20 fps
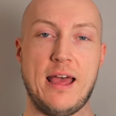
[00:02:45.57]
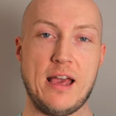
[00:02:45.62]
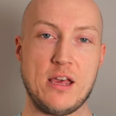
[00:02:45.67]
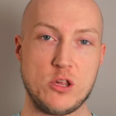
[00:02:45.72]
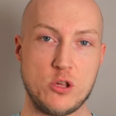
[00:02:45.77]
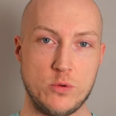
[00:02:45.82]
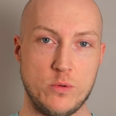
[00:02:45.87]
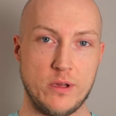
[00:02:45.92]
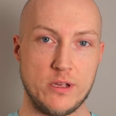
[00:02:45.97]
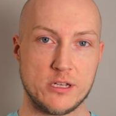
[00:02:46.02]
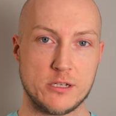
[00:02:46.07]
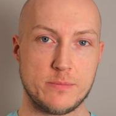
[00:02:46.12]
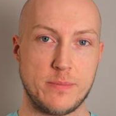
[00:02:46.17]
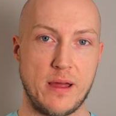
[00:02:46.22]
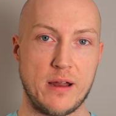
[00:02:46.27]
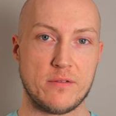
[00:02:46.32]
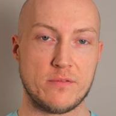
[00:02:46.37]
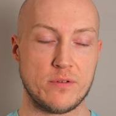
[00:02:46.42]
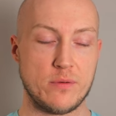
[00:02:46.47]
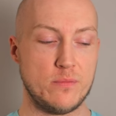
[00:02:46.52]
as you
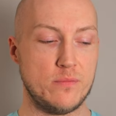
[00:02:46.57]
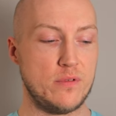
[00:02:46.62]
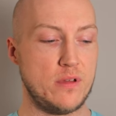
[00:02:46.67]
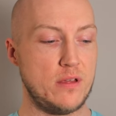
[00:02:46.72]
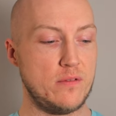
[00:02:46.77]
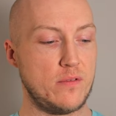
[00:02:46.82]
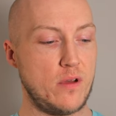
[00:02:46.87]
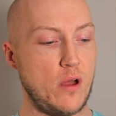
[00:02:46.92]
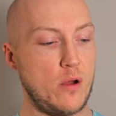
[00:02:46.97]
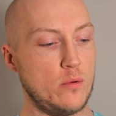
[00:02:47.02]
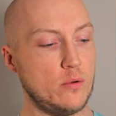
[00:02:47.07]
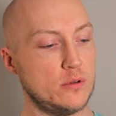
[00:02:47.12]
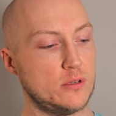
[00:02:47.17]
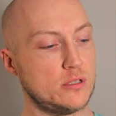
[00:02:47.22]
expect from Vivo.